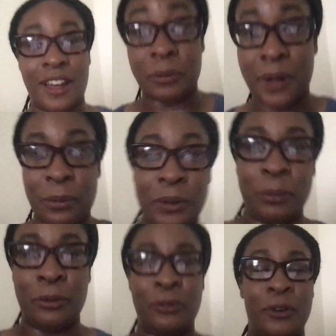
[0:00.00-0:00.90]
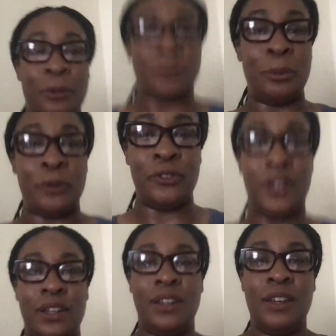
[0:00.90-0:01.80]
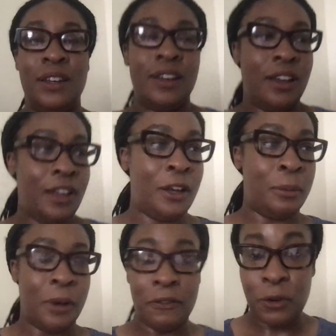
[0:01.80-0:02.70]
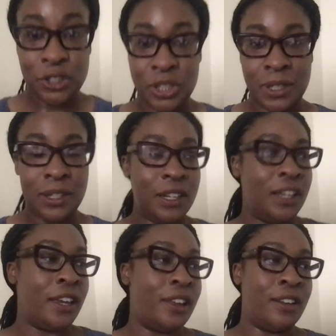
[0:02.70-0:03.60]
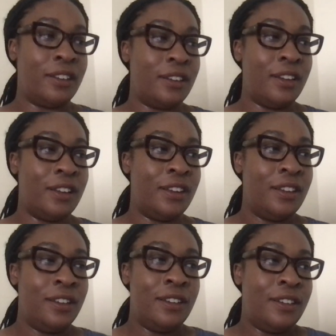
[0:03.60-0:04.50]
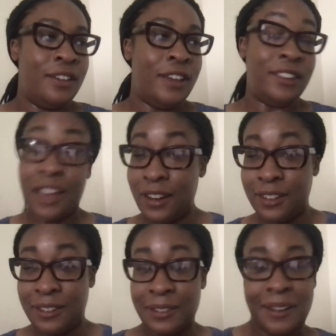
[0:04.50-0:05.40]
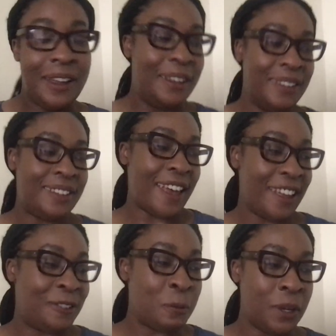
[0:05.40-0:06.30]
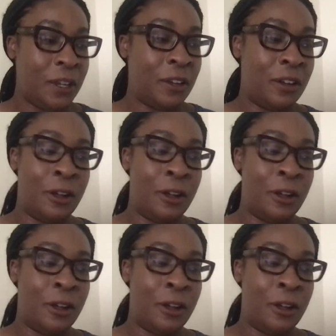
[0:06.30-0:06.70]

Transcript: of black people from the movie, unfortunately, and it's kind of sad to me.